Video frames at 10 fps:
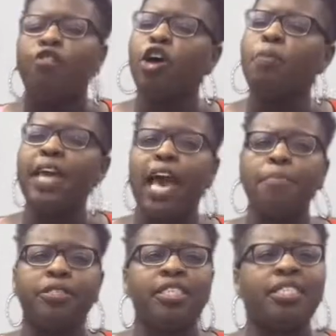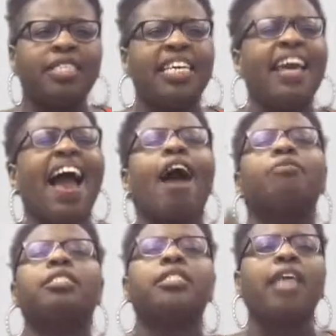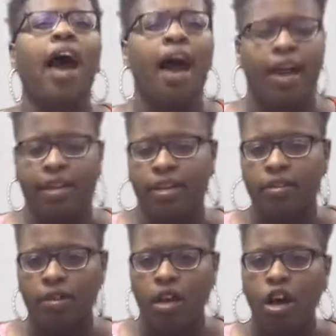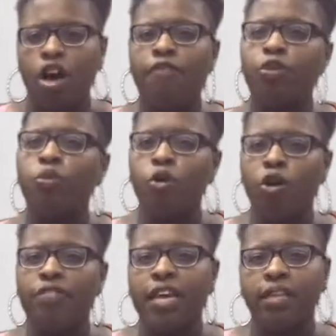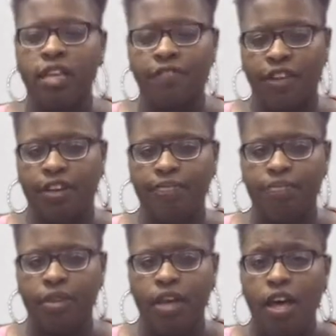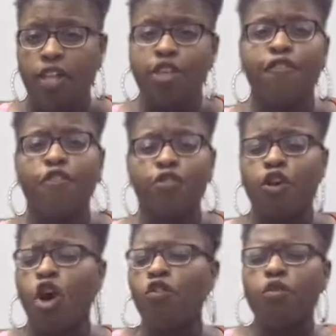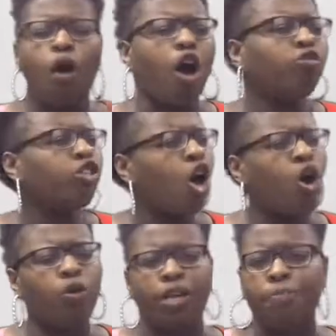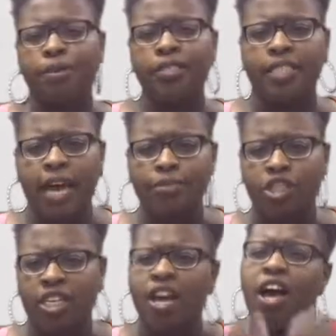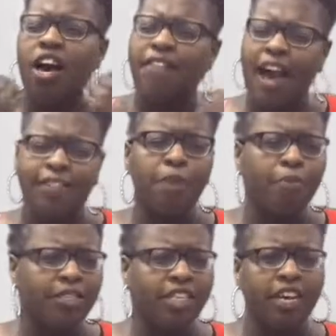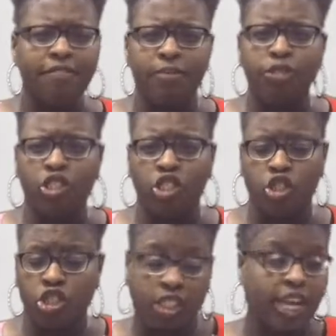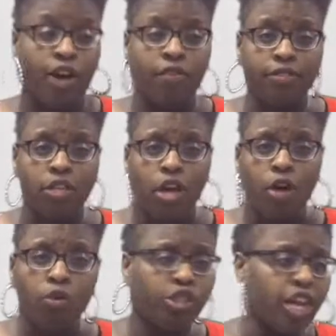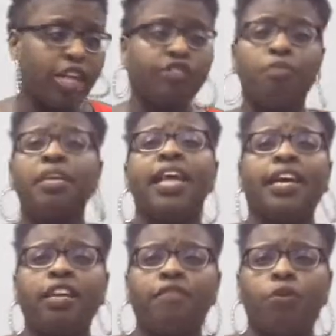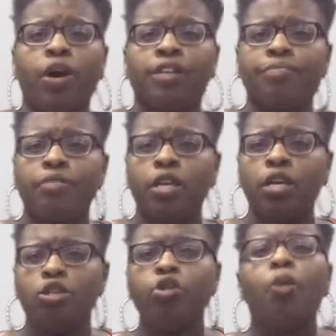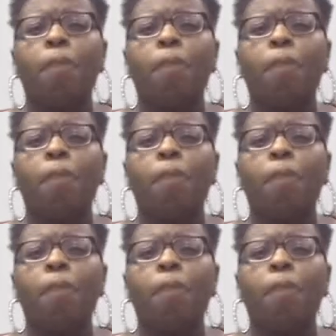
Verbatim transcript: they'll be able to see outside of the world they live in. Therefore, their overall tone and perception of how they perceive themselves will change from a negative one to a